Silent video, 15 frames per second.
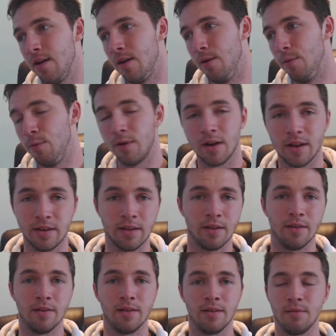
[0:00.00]
what I
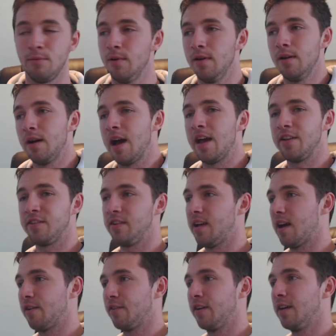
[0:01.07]
do, what I actually
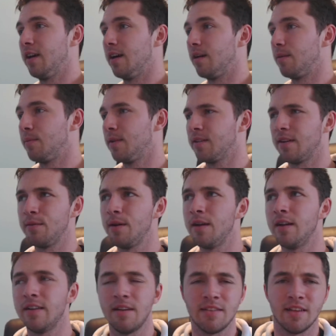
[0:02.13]
have here. Because
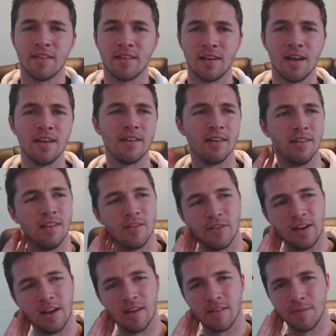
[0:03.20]
I don't tend to like doing these
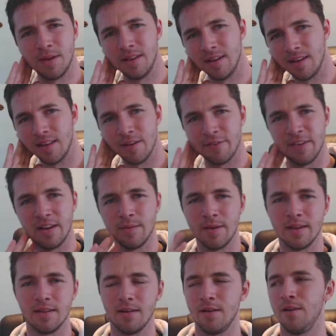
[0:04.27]
videos. I mean, like, they feel a
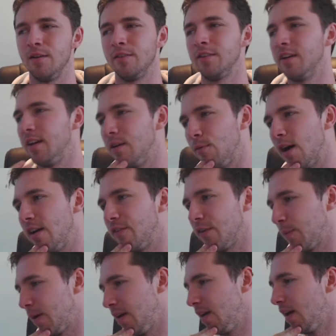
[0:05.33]
bit odd in a way
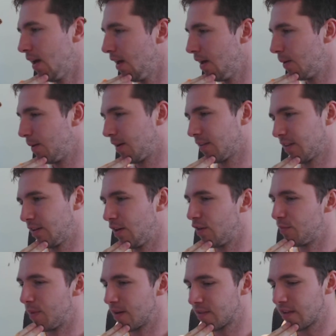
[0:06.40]
for me, because a lot
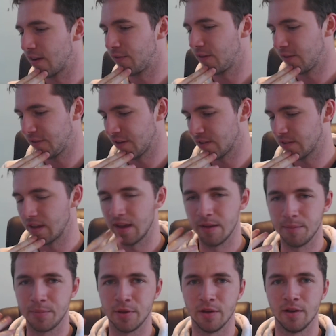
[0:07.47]
of my stuff is just
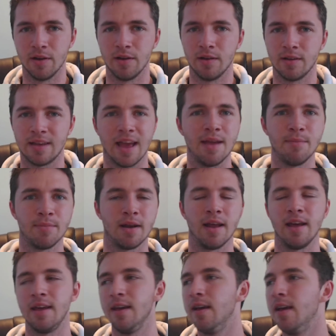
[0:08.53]
like pure gameplay,